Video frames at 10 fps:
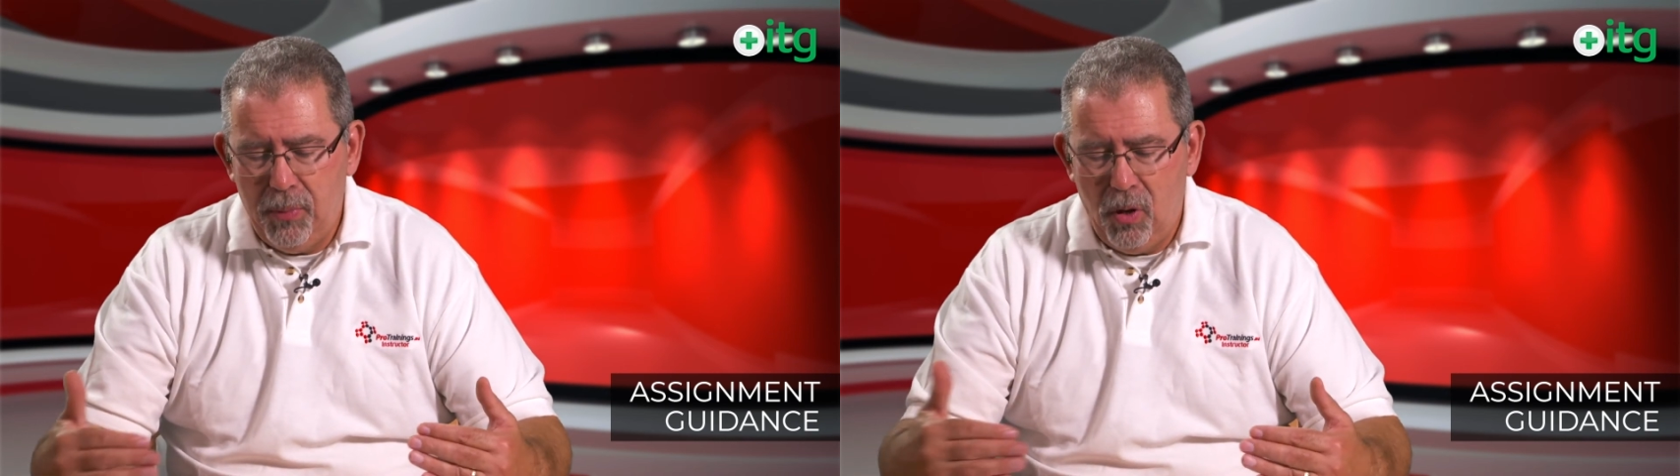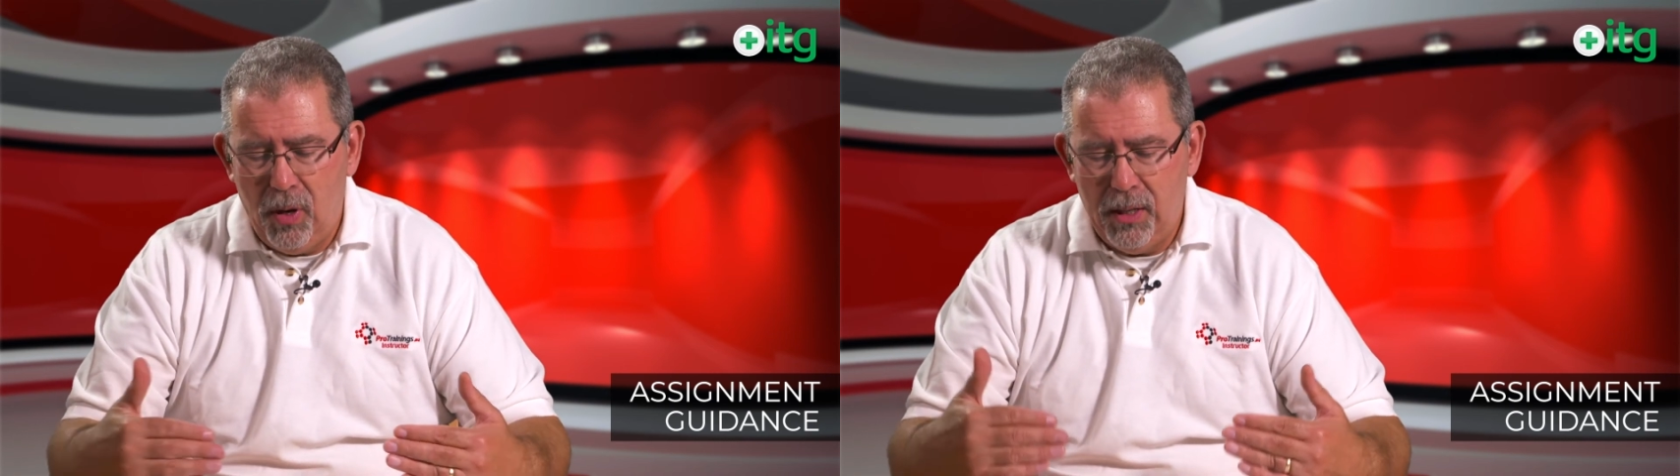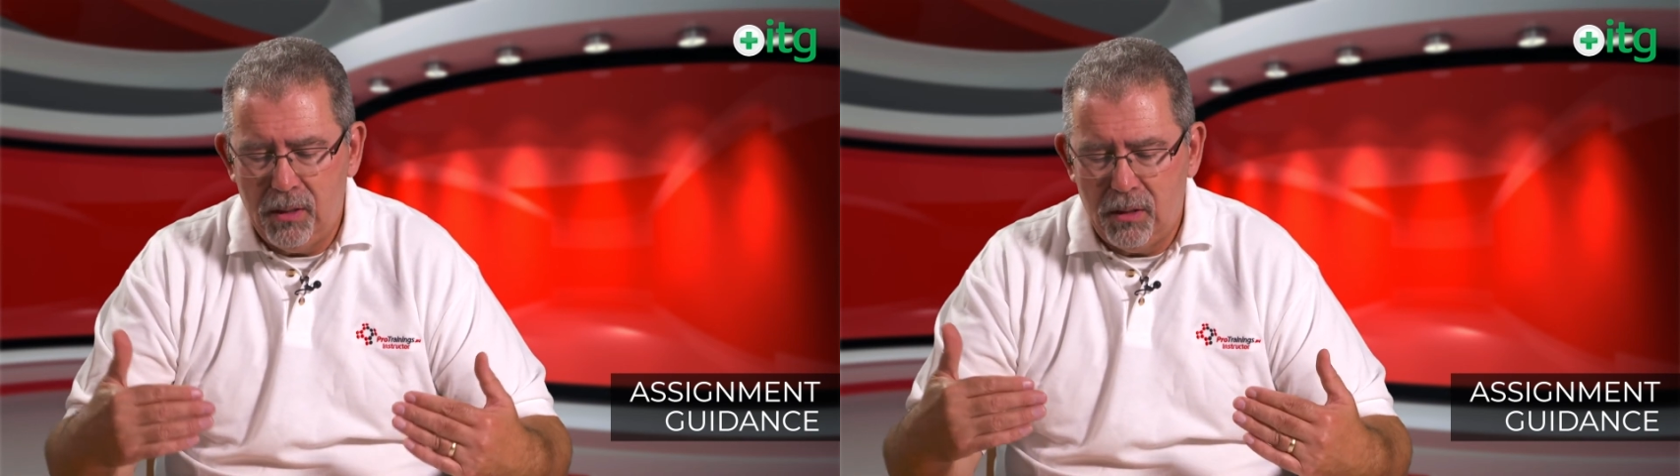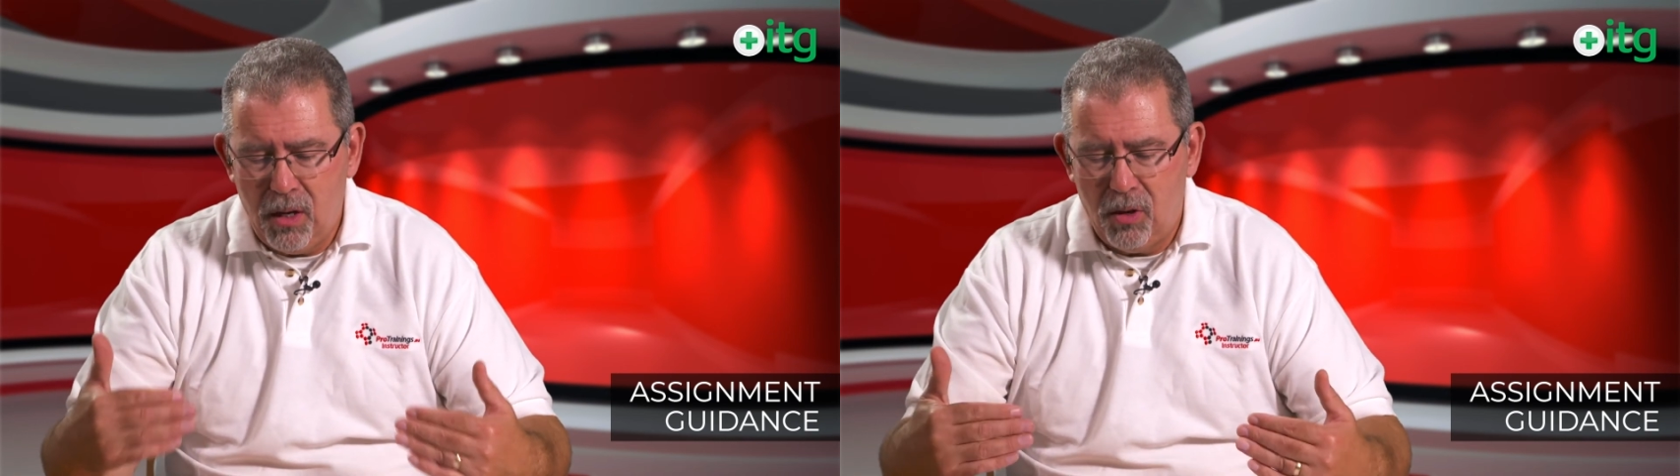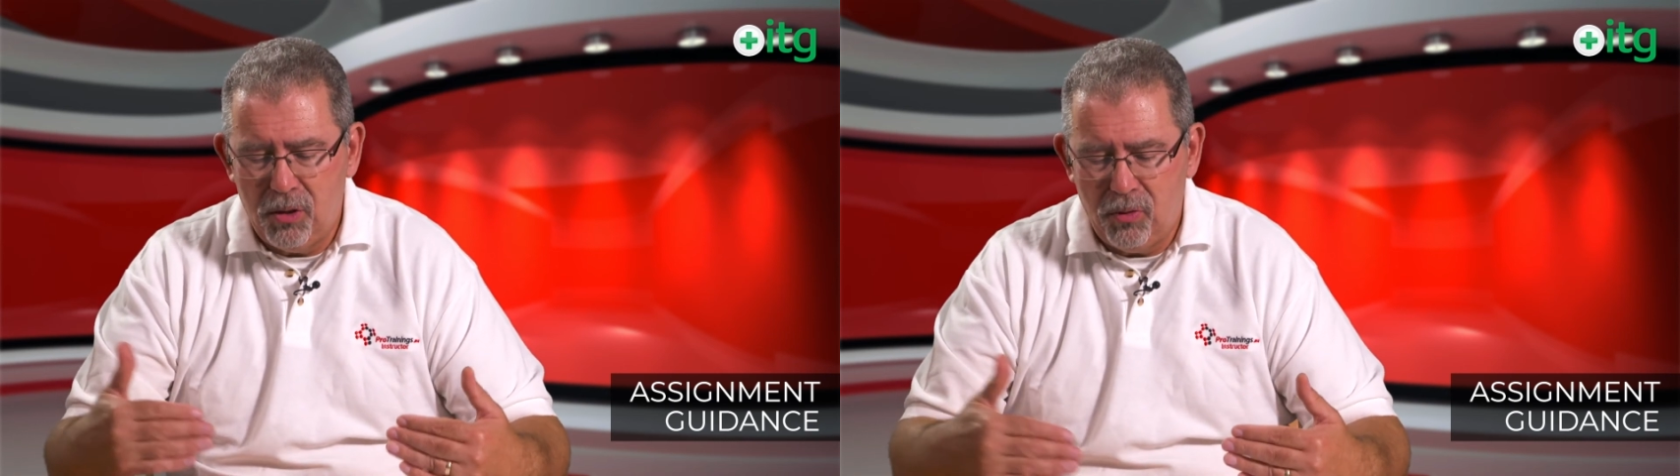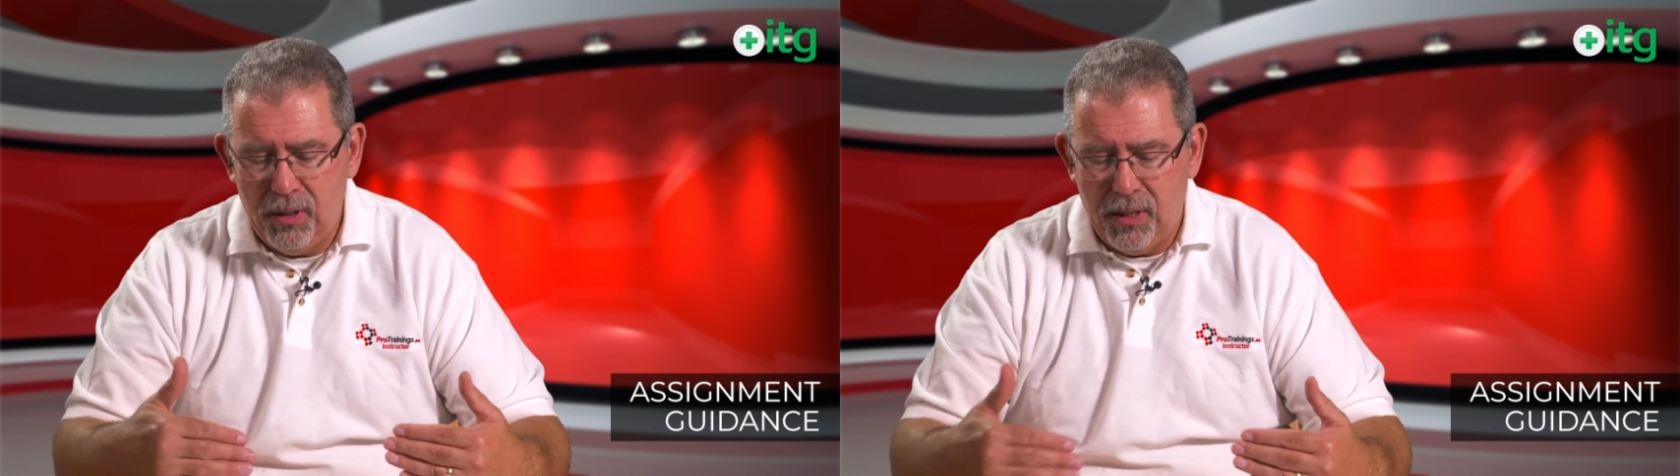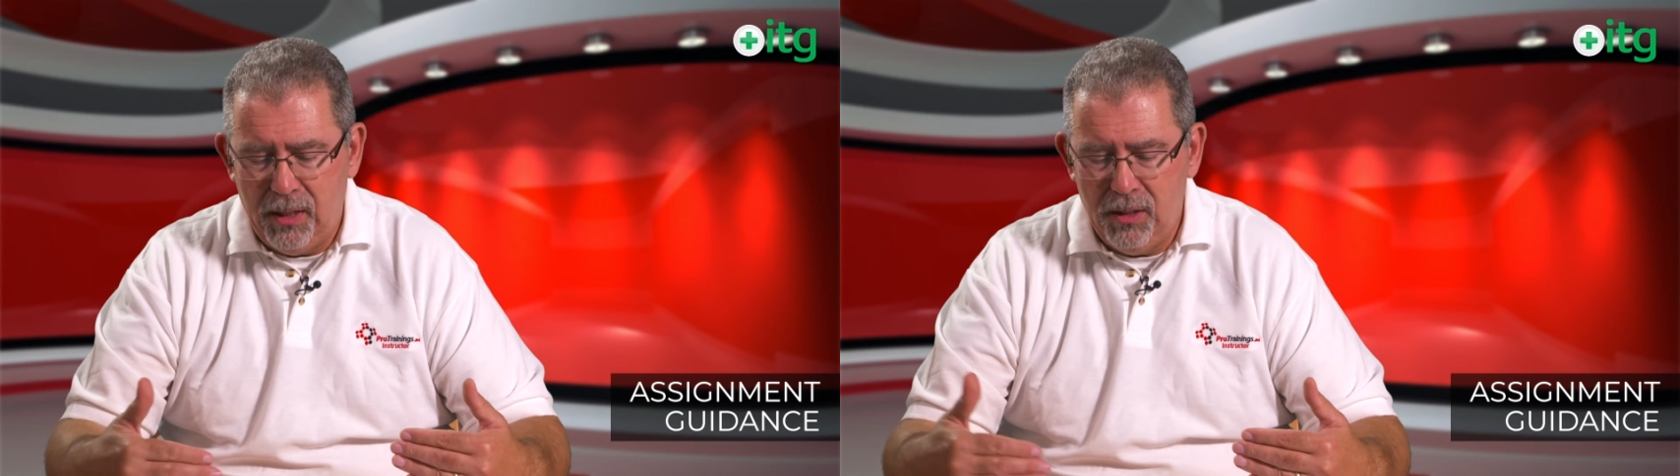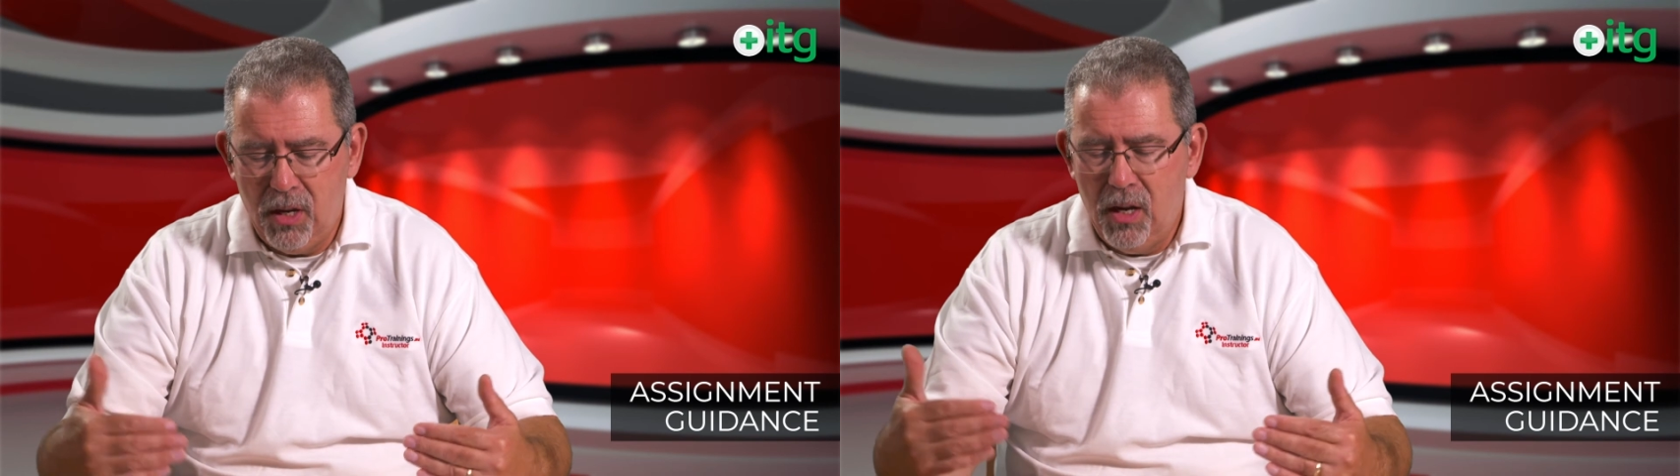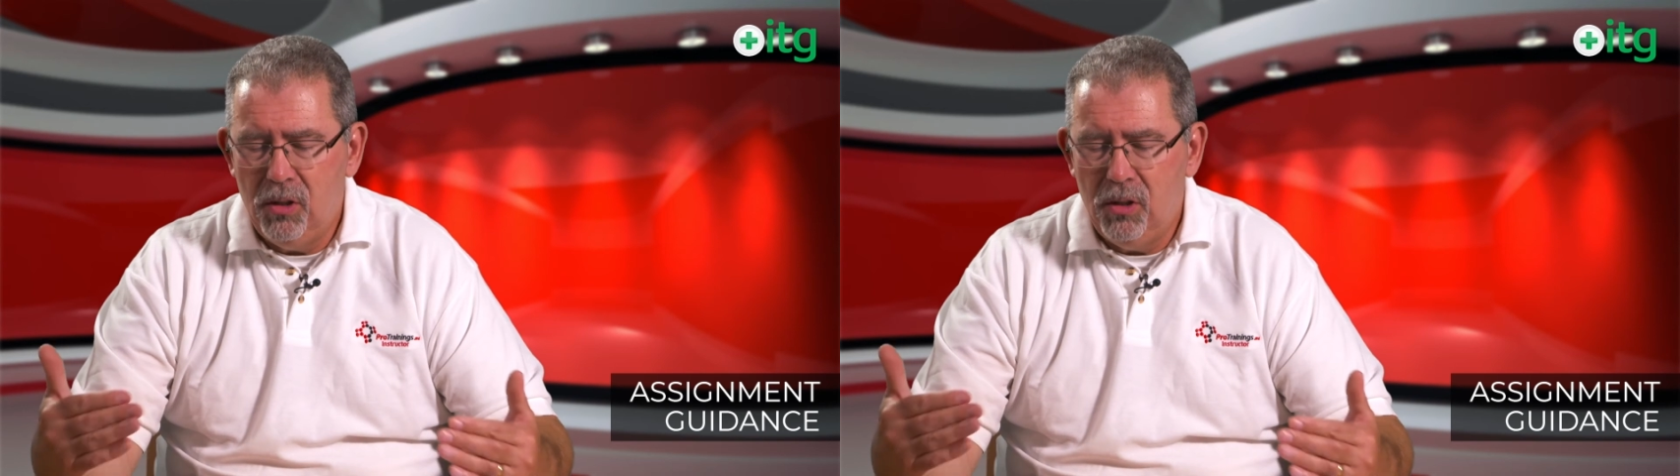behind task 3 then is